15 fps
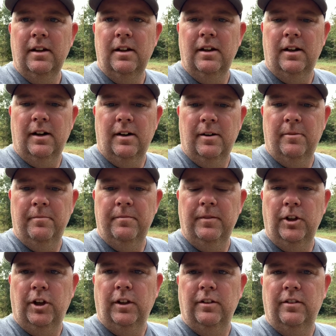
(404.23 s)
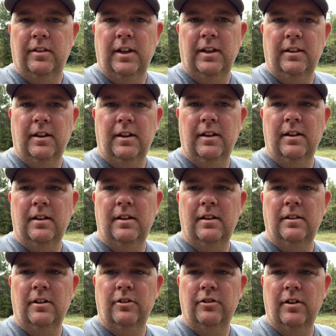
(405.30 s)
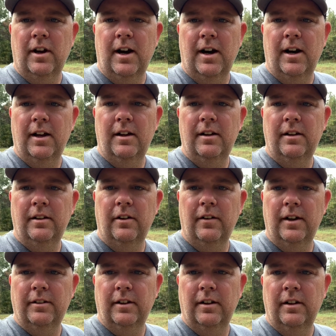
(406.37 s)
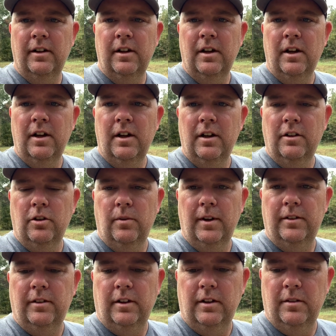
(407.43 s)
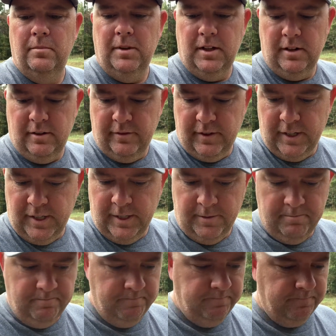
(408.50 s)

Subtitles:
You can see that there is a good bit of